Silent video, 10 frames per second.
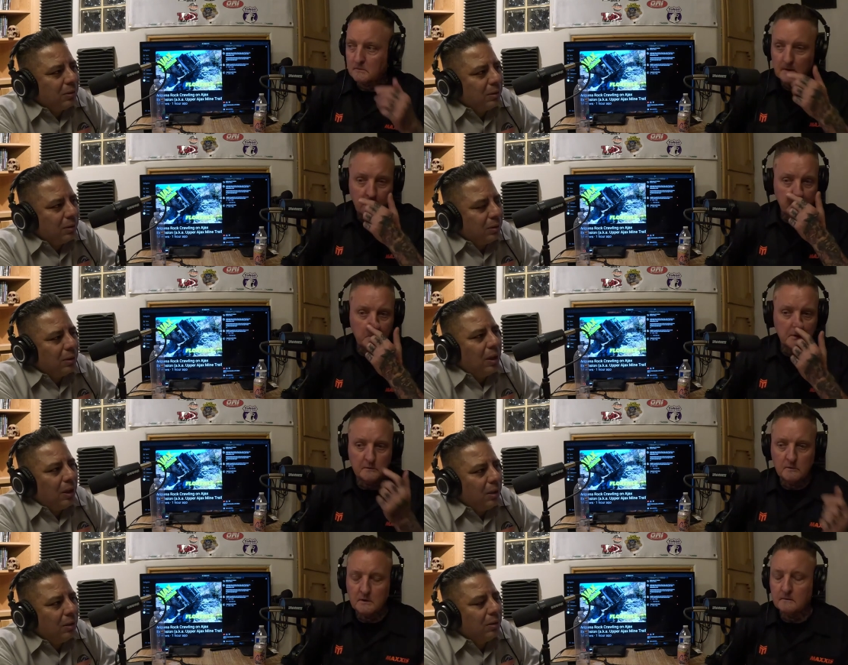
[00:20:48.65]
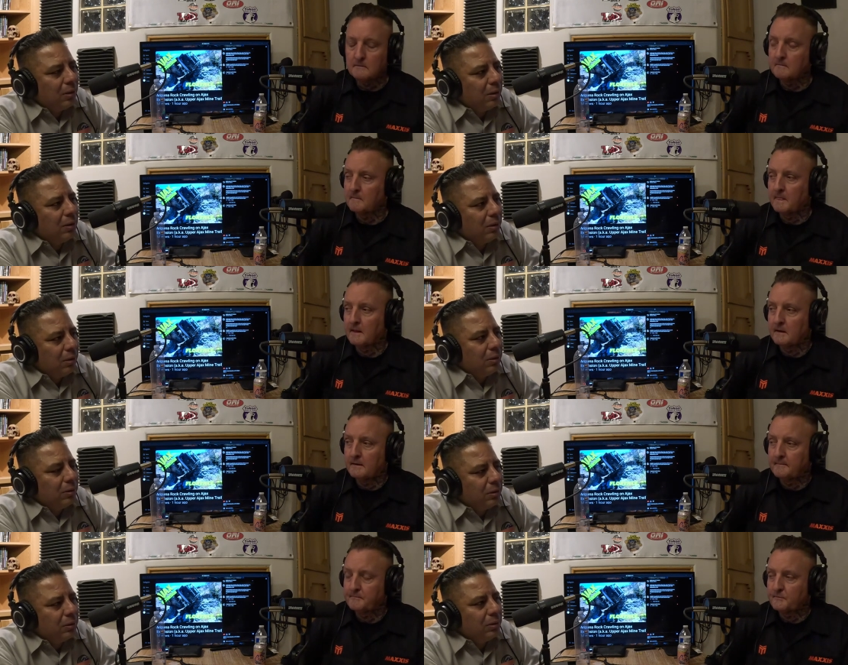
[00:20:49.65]
Speaker 1: right, really yeah. well.
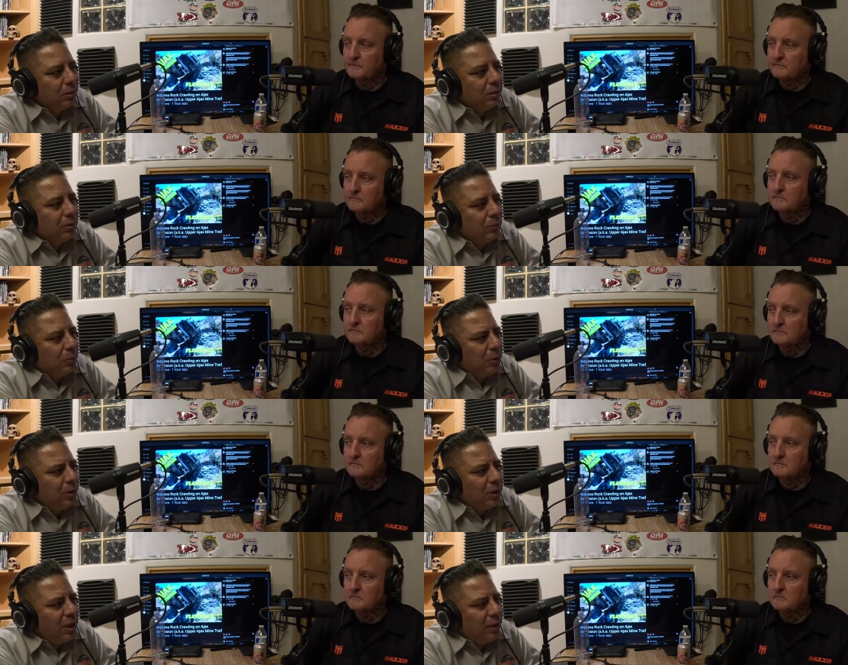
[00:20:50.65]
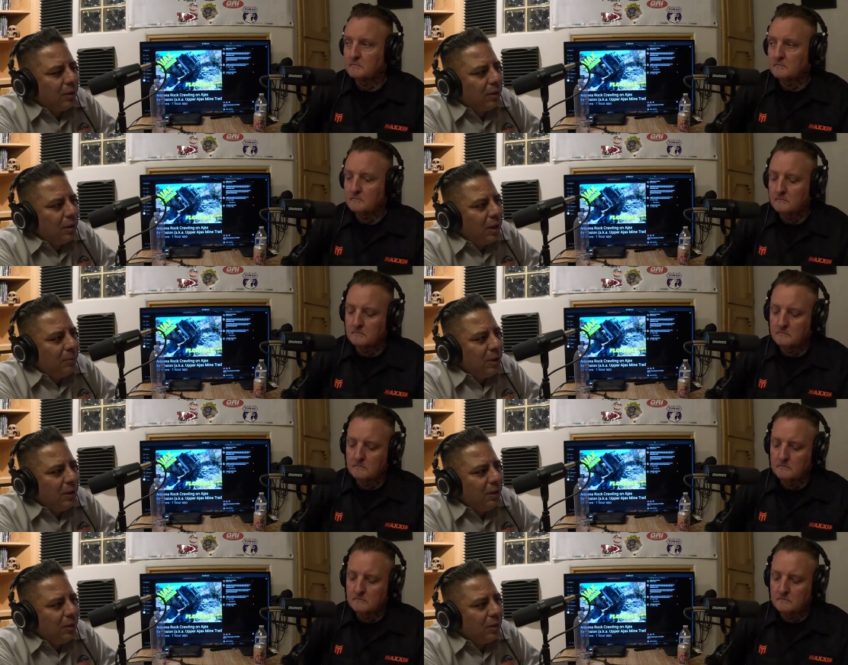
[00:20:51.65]
What were we on, Cal
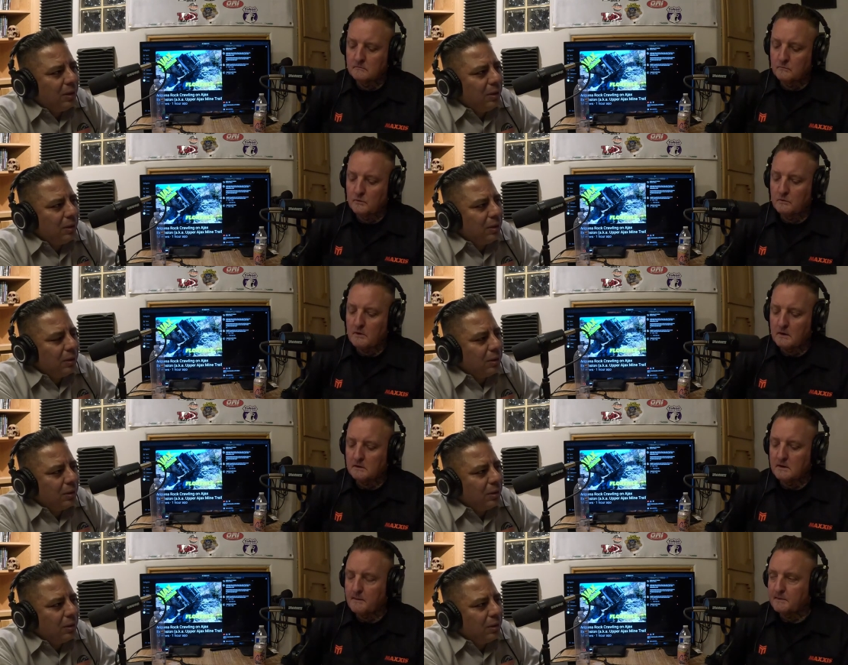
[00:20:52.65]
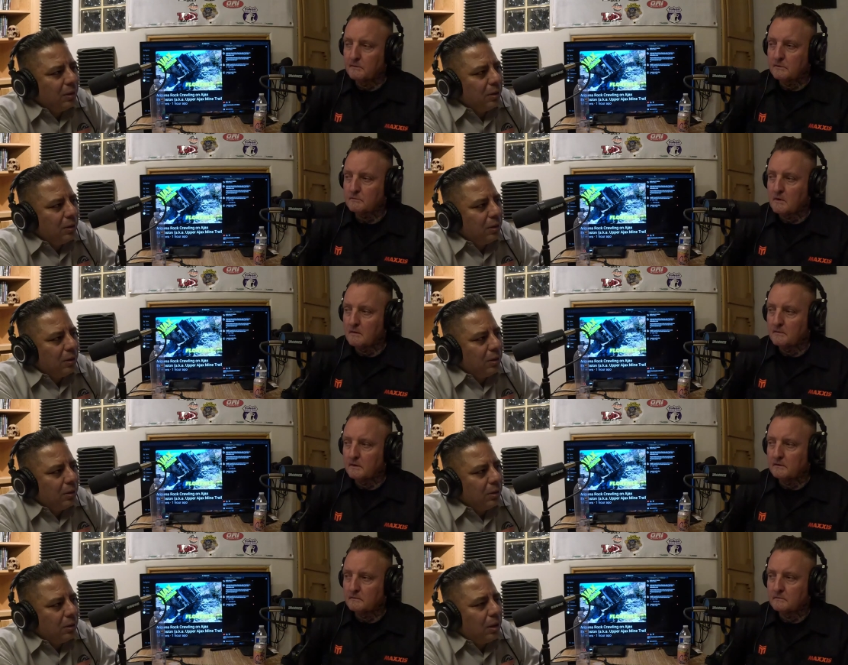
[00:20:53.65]
Calamity,
Speaker 2: I think? We ran Calamity with Rob,
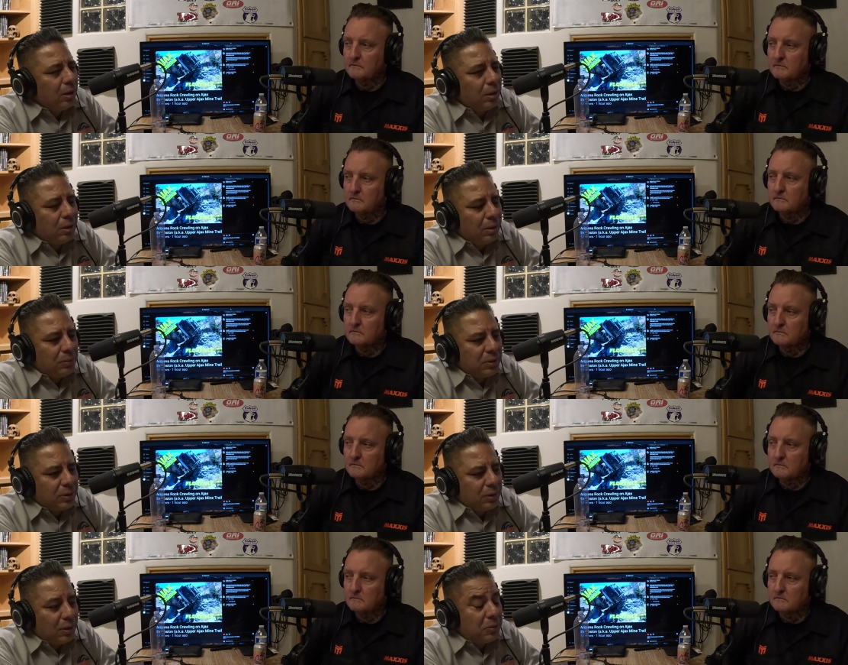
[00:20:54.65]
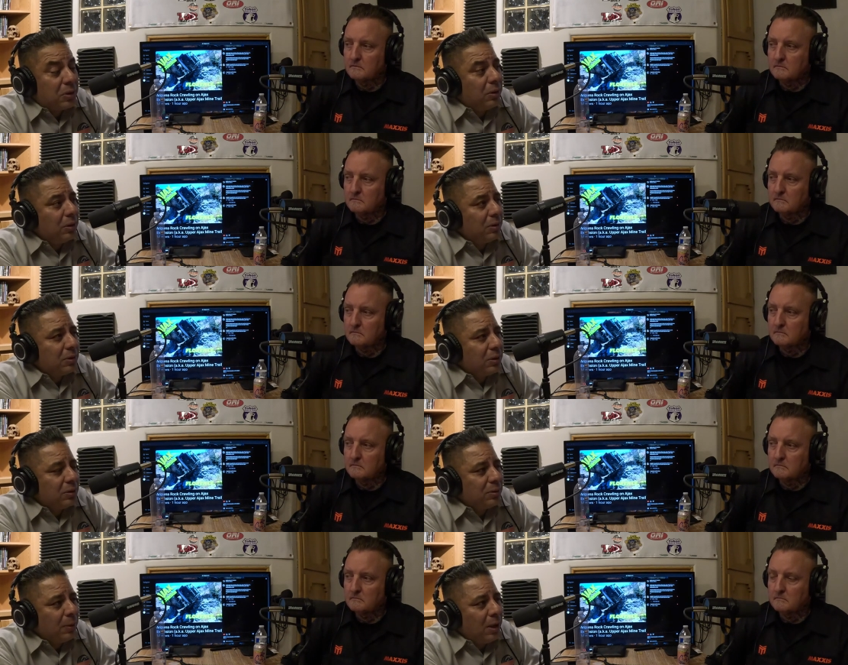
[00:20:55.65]
yeah.
Speaker 1: Yeah, yeah. That was, that was good. That was a
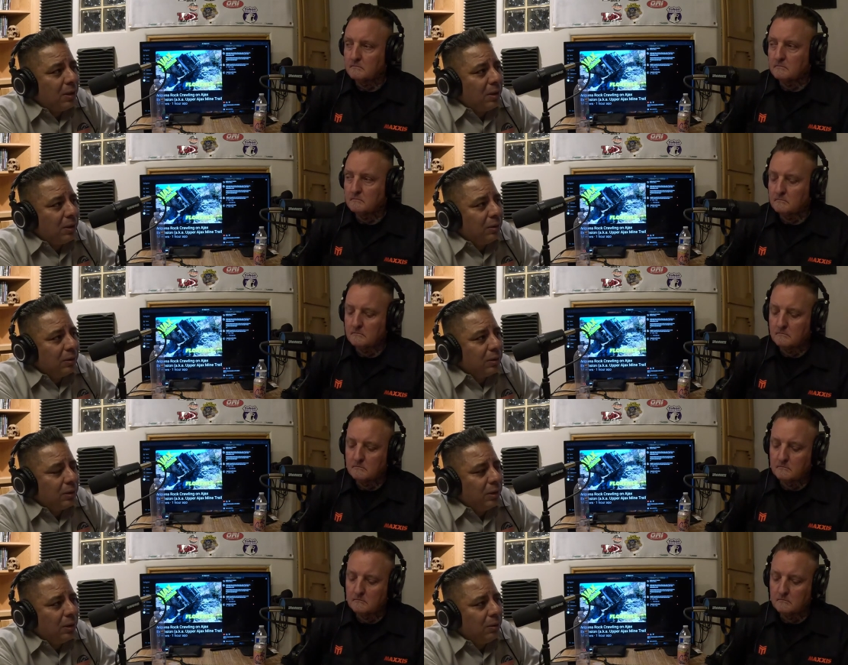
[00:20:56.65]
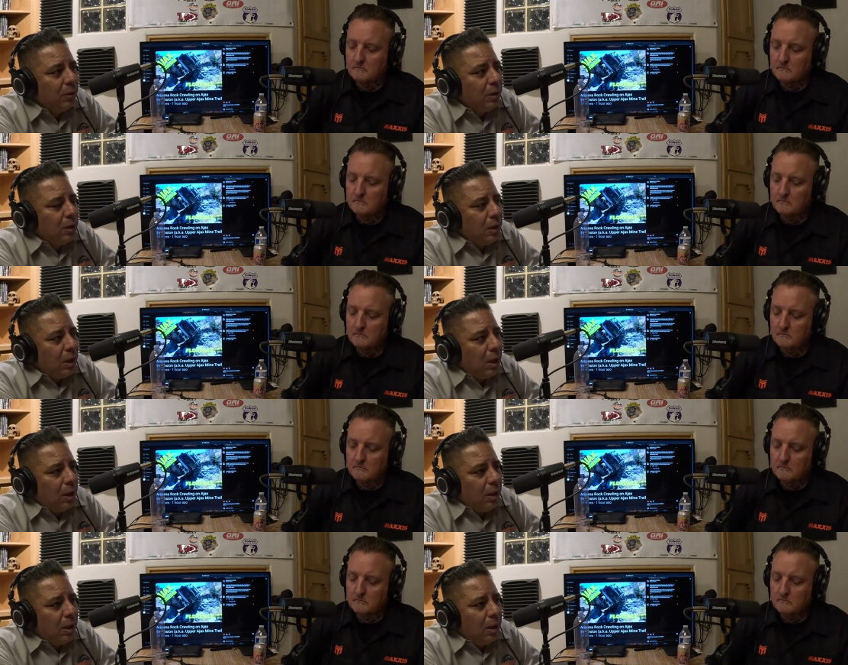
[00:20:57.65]
good spot there, you know.